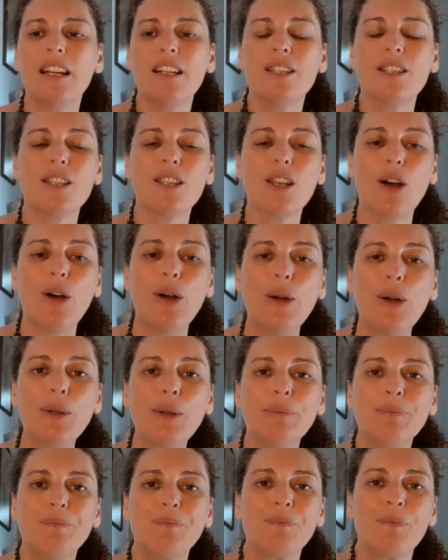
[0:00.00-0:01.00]

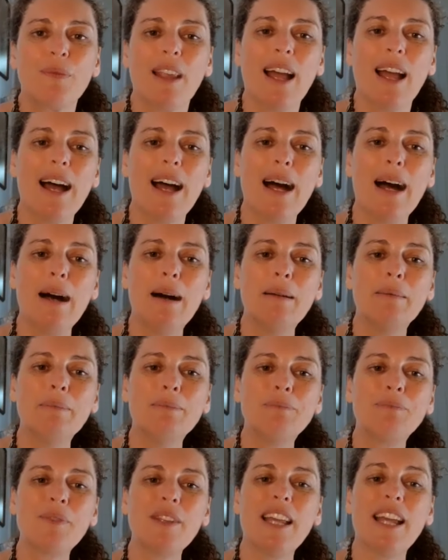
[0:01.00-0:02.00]
So,
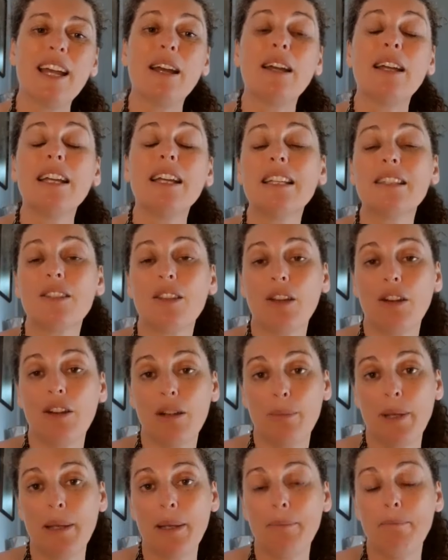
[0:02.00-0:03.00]
um, yeah, it's going to
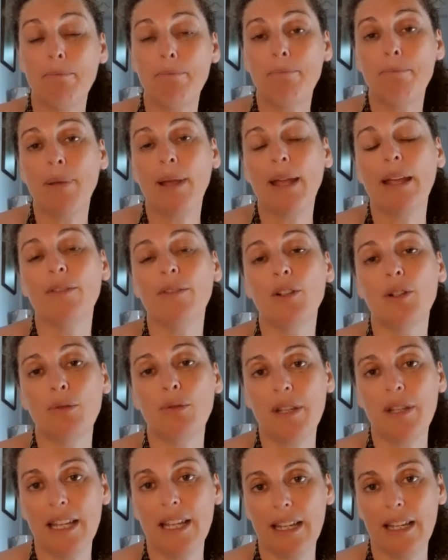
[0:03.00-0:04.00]
be a
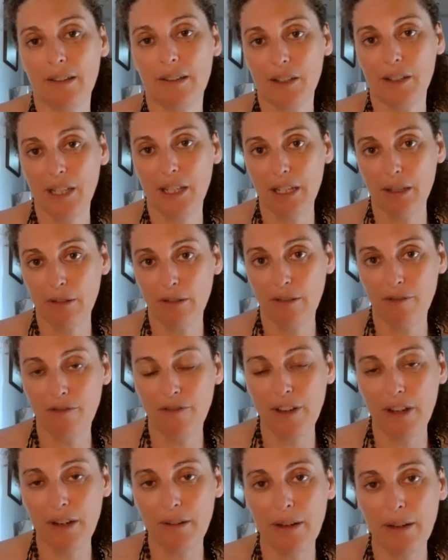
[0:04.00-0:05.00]
pivotal year, a year of
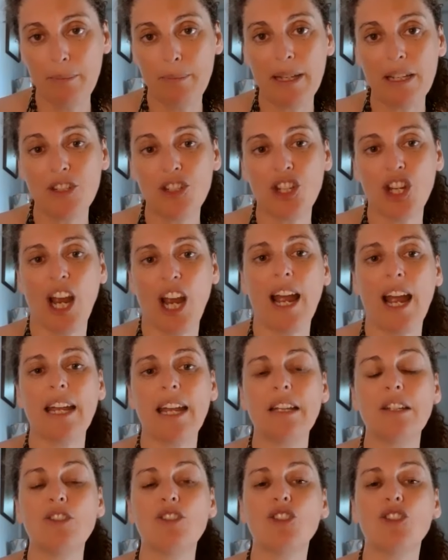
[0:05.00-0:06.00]
very big
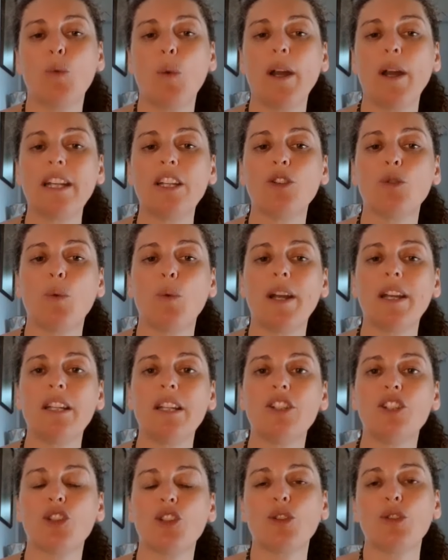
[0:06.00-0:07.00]
change,
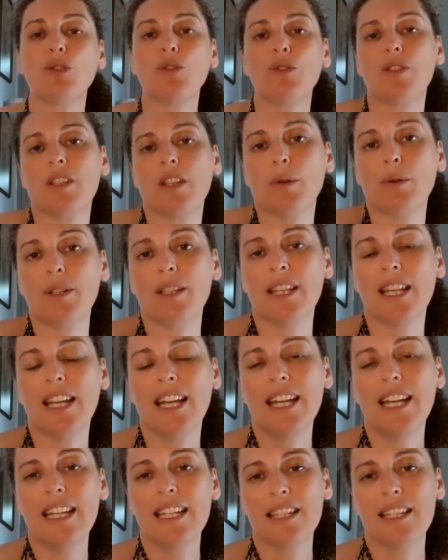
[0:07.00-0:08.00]
2022. So
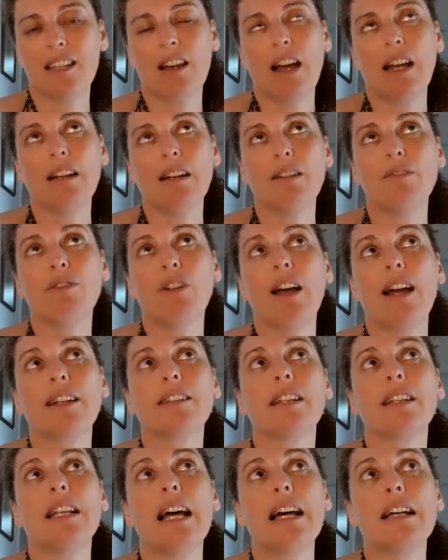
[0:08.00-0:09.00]
it's kind of like
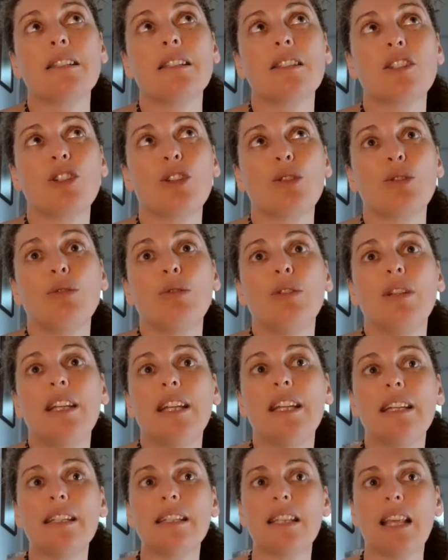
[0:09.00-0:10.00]
the last two
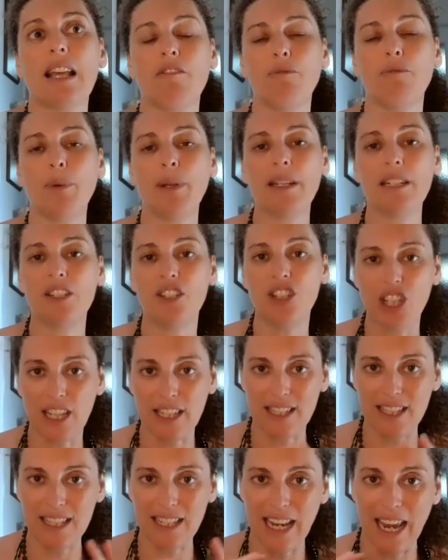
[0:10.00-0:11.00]
years have been a
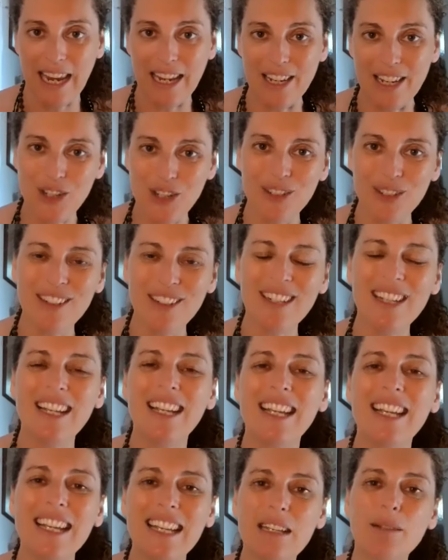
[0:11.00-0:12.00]
gestation
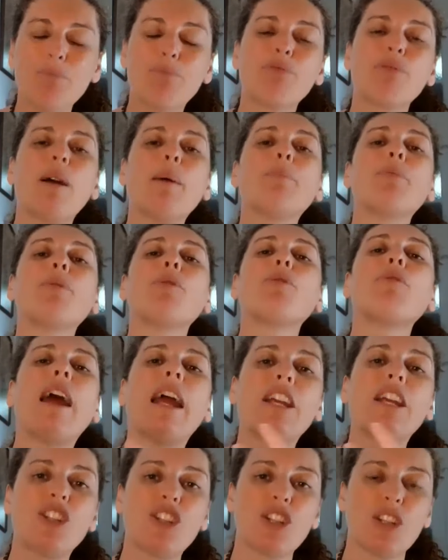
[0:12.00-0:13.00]
in
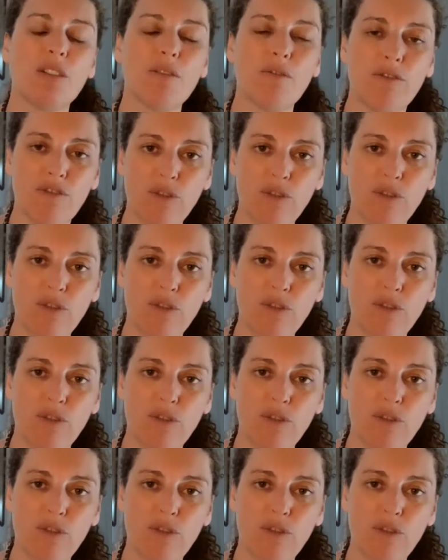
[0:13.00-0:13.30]
preparation